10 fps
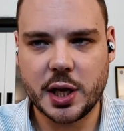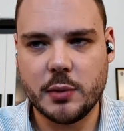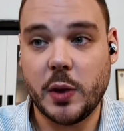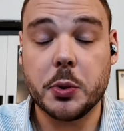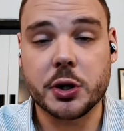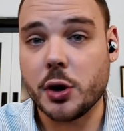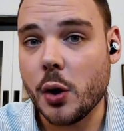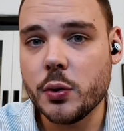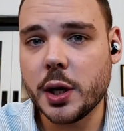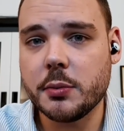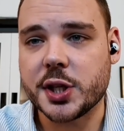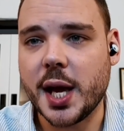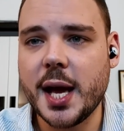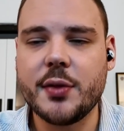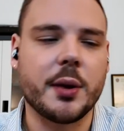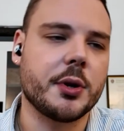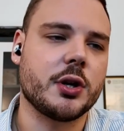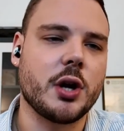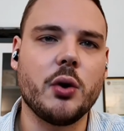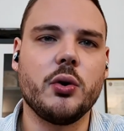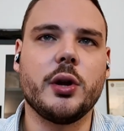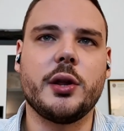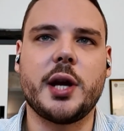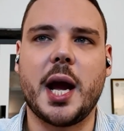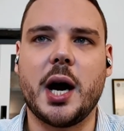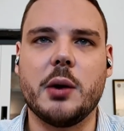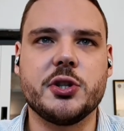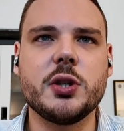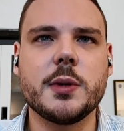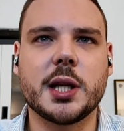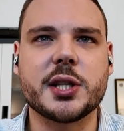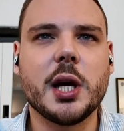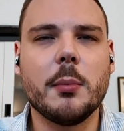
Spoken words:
They would know that it was there, they would know that the AI was doing this,